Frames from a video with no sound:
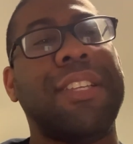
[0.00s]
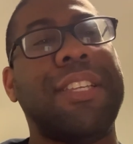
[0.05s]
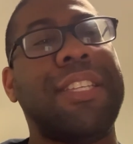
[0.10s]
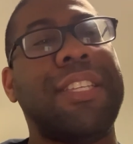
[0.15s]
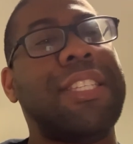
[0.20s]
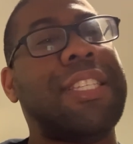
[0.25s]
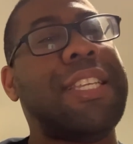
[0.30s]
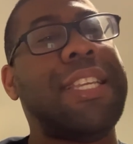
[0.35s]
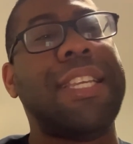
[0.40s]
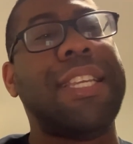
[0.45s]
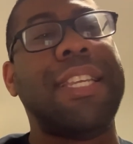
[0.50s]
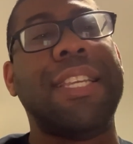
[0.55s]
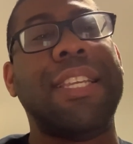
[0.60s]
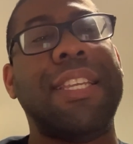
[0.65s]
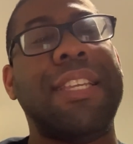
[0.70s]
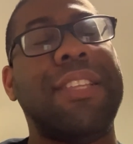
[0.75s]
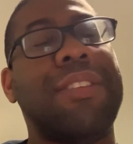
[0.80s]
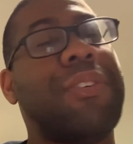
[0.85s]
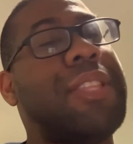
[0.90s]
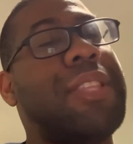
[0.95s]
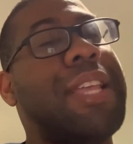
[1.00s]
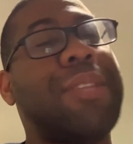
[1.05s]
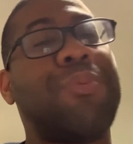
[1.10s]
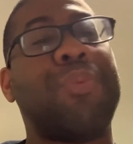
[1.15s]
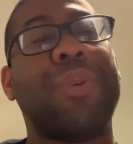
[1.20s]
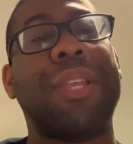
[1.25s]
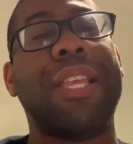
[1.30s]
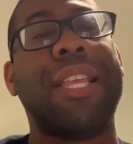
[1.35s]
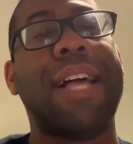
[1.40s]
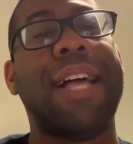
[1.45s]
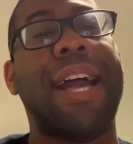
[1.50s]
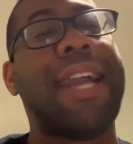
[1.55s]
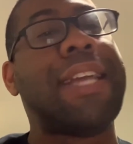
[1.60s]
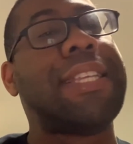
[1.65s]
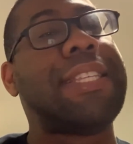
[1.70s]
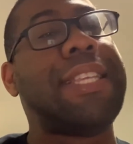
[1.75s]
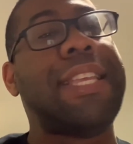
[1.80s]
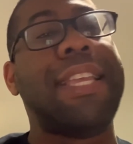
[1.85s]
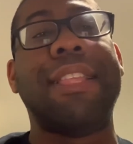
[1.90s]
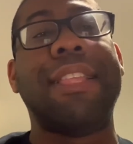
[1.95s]
She, you know, that's what he
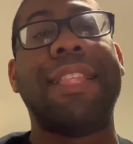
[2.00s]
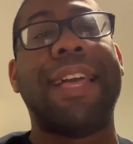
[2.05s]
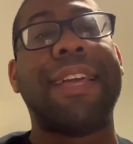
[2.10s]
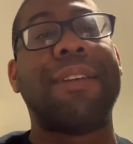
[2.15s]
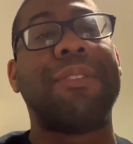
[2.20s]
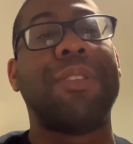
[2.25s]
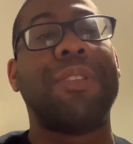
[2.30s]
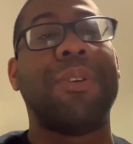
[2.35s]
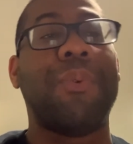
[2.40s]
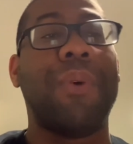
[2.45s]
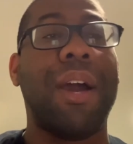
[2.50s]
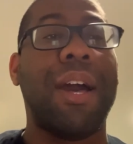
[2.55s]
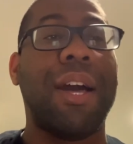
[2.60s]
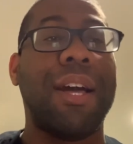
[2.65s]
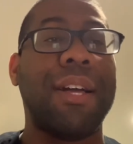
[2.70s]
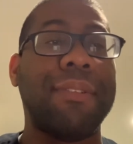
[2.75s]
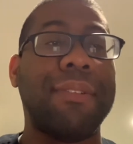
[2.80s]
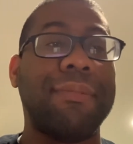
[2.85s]
likes. He ain't like, you know,